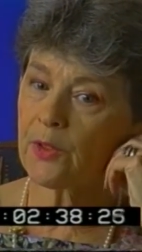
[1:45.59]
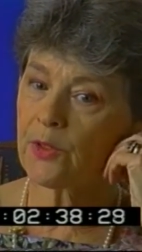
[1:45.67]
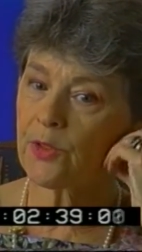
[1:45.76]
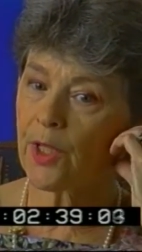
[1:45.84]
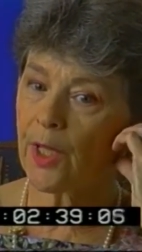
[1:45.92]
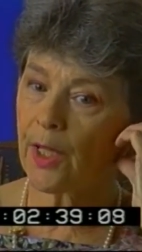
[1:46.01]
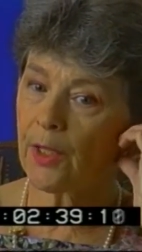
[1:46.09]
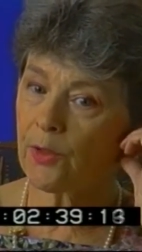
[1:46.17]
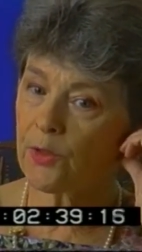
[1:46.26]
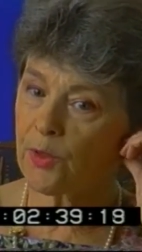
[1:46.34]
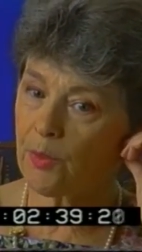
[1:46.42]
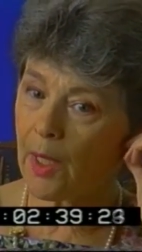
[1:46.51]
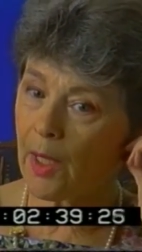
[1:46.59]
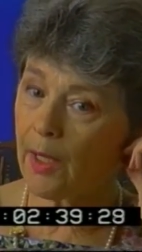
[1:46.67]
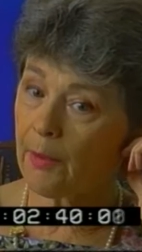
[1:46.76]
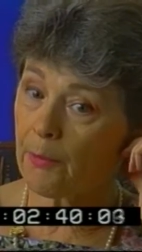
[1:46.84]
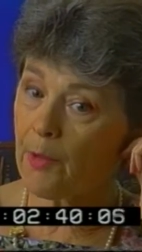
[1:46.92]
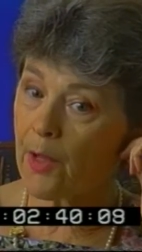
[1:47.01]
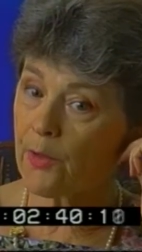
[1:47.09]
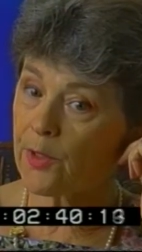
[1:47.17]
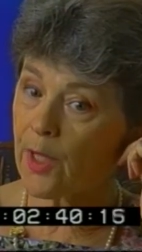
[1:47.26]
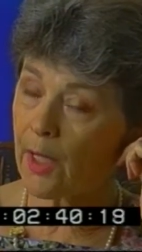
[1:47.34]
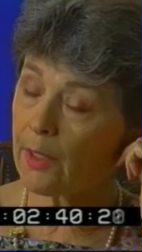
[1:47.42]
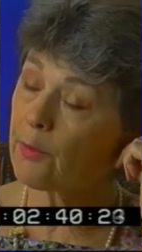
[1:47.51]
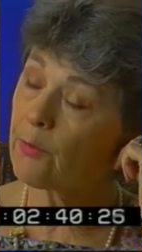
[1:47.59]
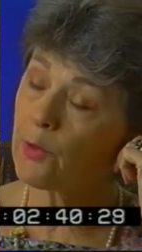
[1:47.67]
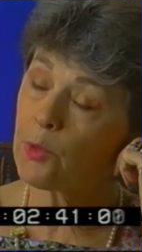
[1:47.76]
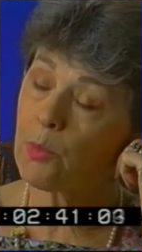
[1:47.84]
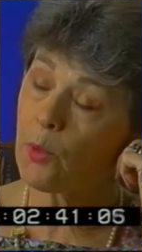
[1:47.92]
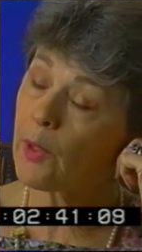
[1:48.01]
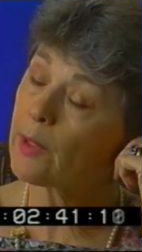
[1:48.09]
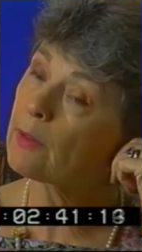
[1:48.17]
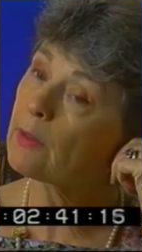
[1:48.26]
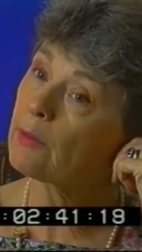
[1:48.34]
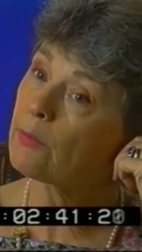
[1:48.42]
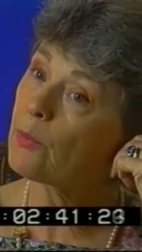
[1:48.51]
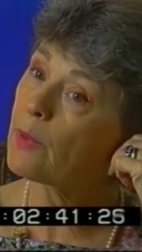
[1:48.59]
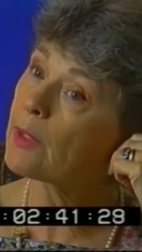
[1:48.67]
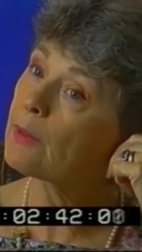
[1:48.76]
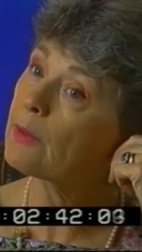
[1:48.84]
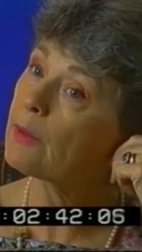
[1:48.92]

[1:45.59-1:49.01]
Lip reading: changed my rather naive viewpoint of what